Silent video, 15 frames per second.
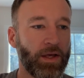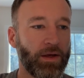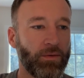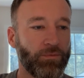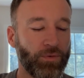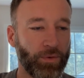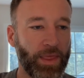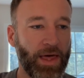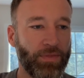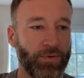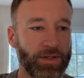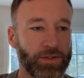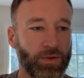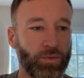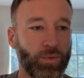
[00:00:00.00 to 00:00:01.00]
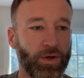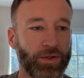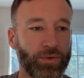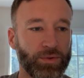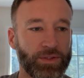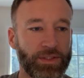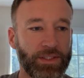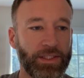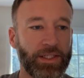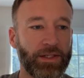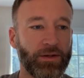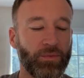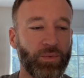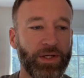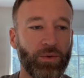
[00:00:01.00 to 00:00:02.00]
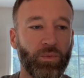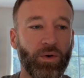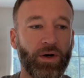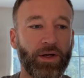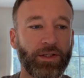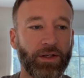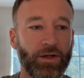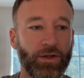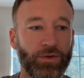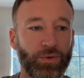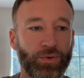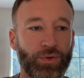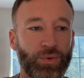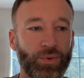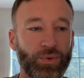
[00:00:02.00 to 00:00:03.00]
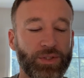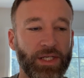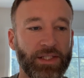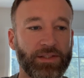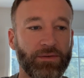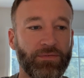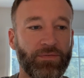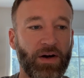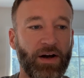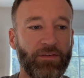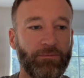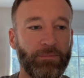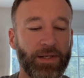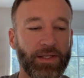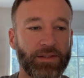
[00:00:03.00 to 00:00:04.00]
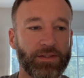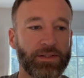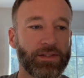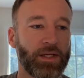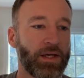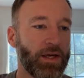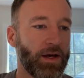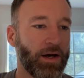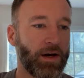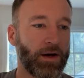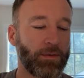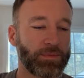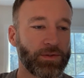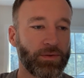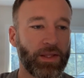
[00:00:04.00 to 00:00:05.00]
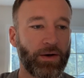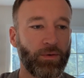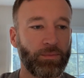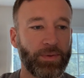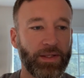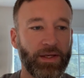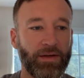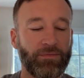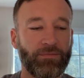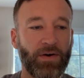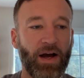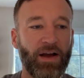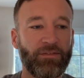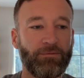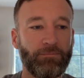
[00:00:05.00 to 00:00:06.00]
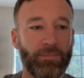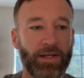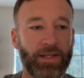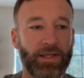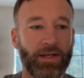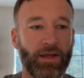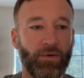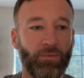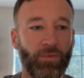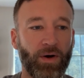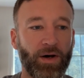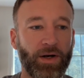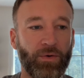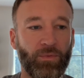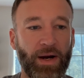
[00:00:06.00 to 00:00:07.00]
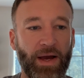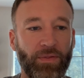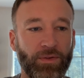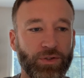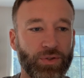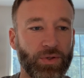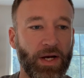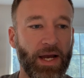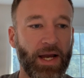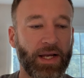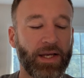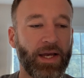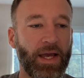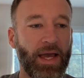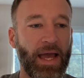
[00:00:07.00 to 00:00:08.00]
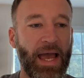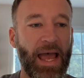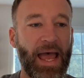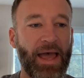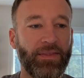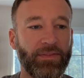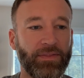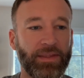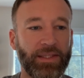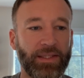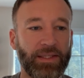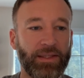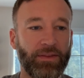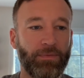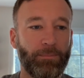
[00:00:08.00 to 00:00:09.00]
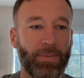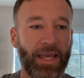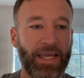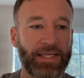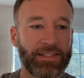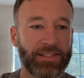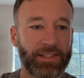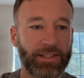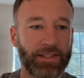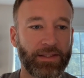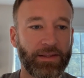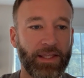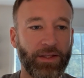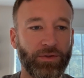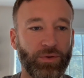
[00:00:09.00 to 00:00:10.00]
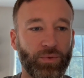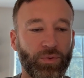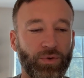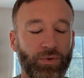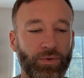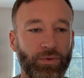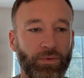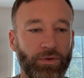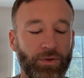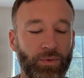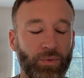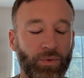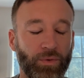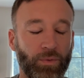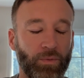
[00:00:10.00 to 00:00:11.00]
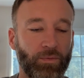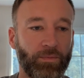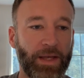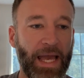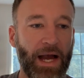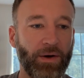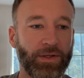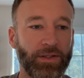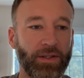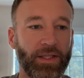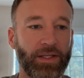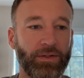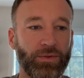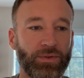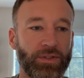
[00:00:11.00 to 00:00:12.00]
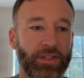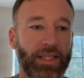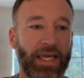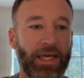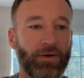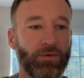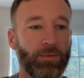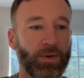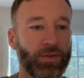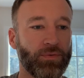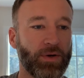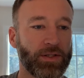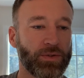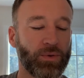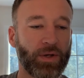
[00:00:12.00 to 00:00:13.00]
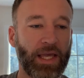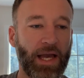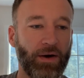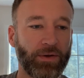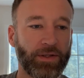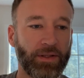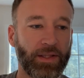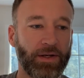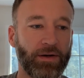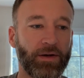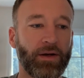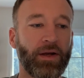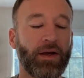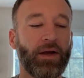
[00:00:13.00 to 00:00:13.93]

For that threshold work, you'll see here in week 1, you're going to do 2 sets of 5 minutes. So that would be a 5-minute run around the track at the pacing that you will calculate using the anaerobic threshold calculator